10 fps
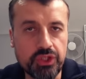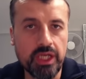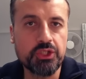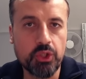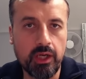to
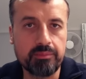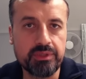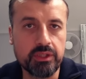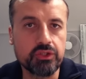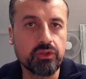change your
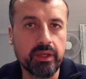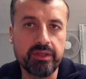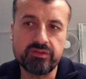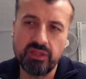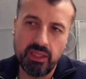IP
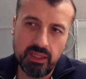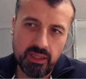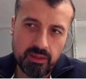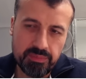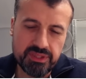address,
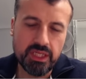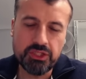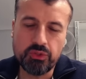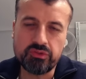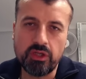
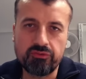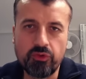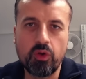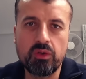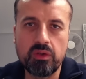protect
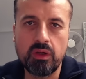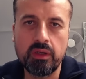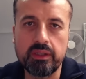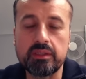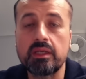yourself
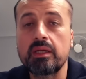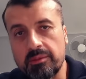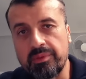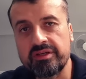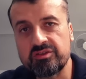online,
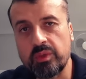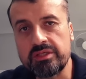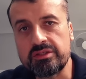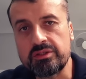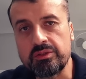the best way
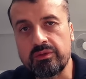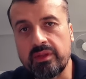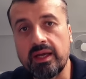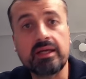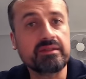to do
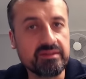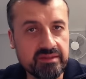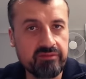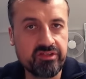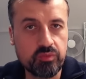that, the
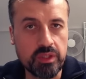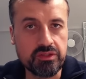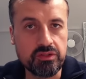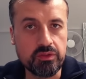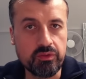safest way
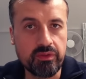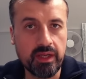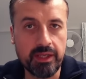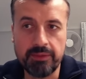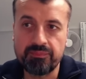to do
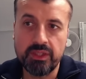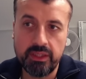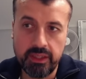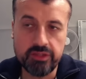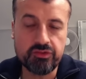that,
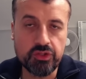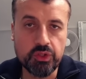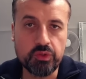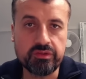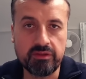is to
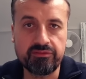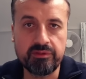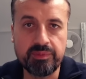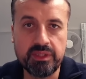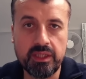use a
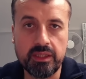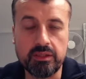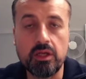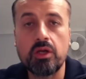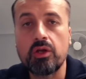
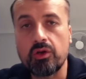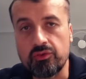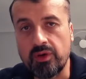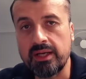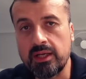VPN.
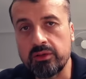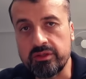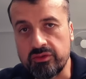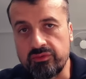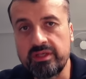Right now,
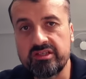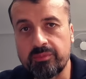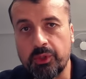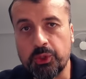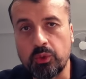there's a really
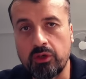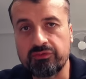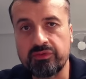special